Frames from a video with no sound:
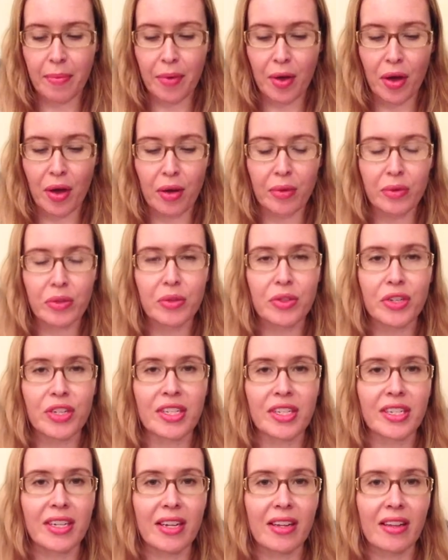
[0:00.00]
Also, she's
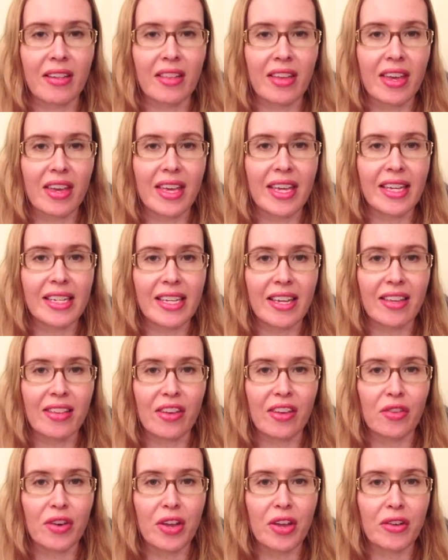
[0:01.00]
still at the eating the
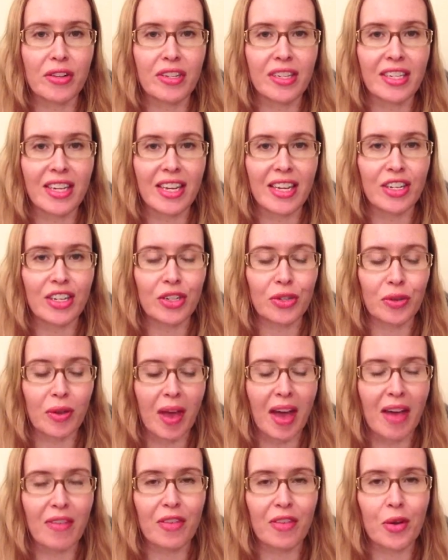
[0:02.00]
crayon stage, so I
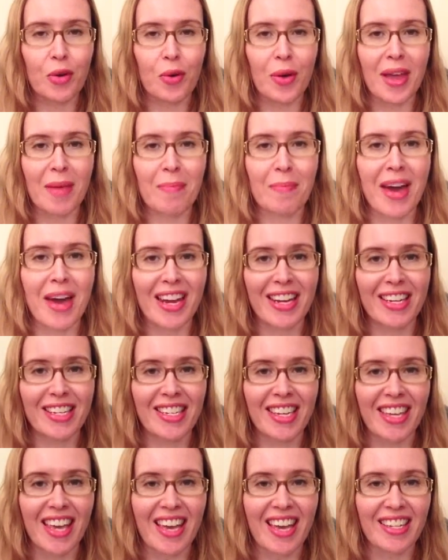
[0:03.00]
haven't quite managed to
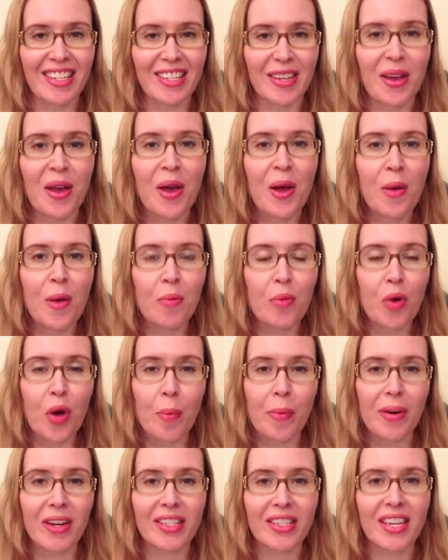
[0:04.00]
get to
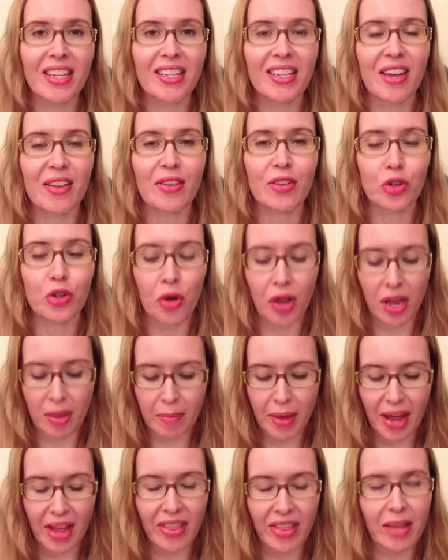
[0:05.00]
proper sit down drawing,
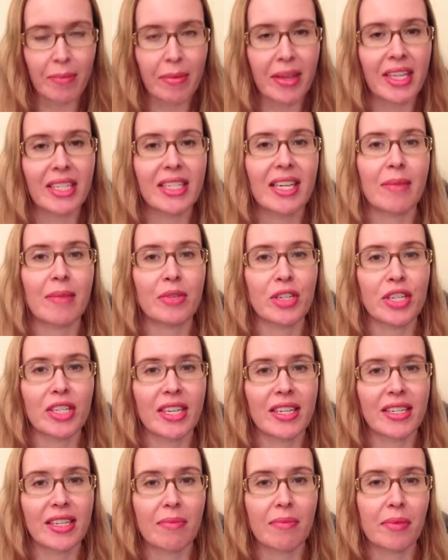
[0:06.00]
but I think by the time she's
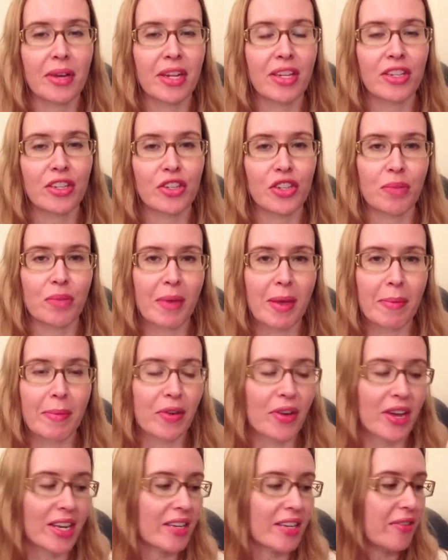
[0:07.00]
18 months she might be
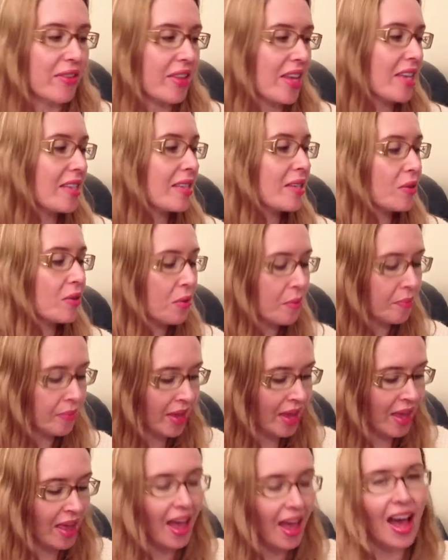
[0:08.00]
ready for this, so
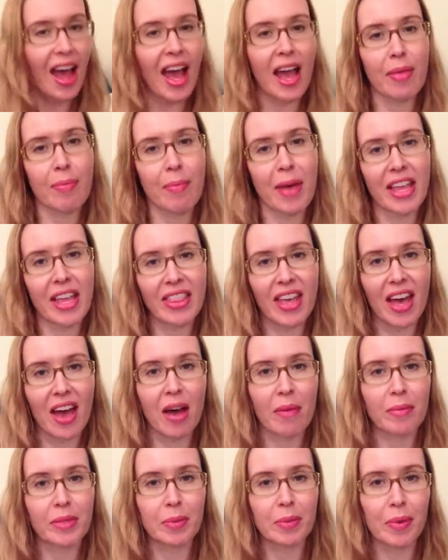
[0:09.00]
I picked that
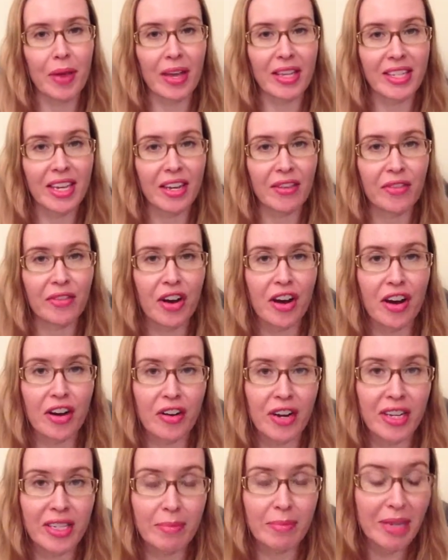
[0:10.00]
up to put aside for her
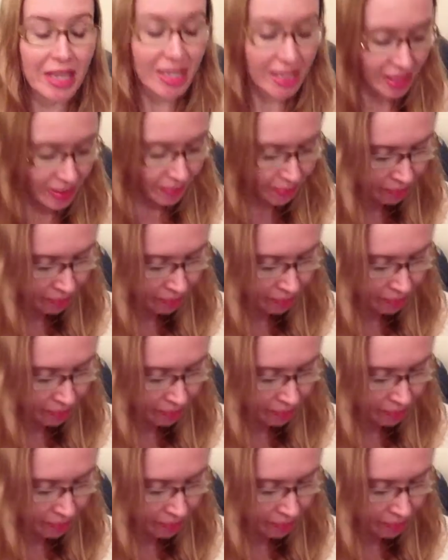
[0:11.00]
Christmas.